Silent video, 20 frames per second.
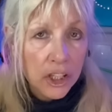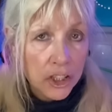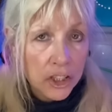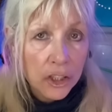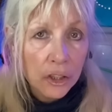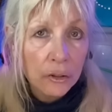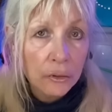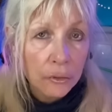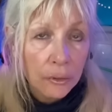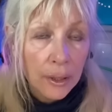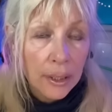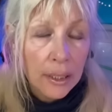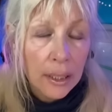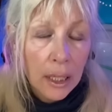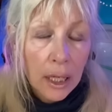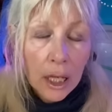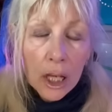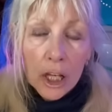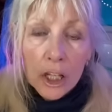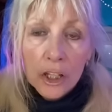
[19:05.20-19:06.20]
of children?
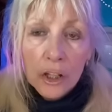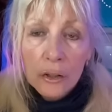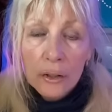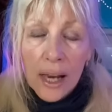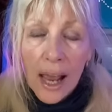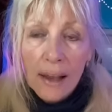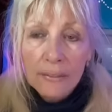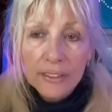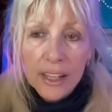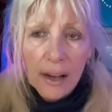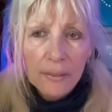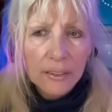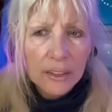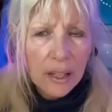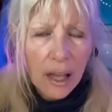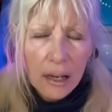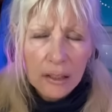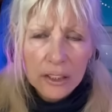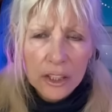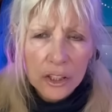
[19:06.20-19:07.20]
You'd have to have a
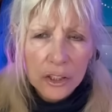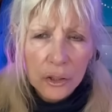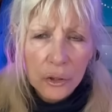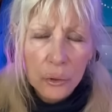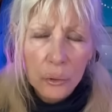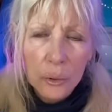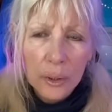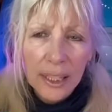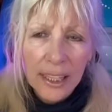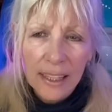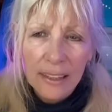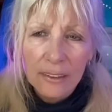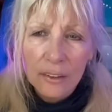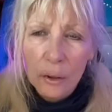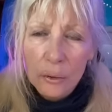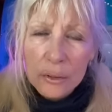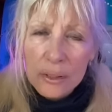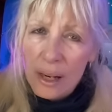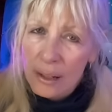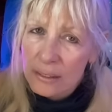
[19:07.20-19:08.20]
large skoolie, and
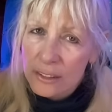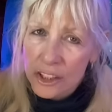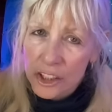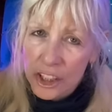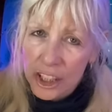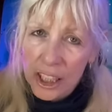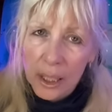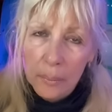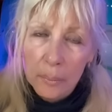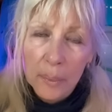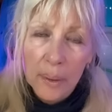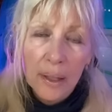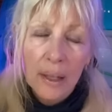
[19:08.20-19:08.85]
those aren't cheap.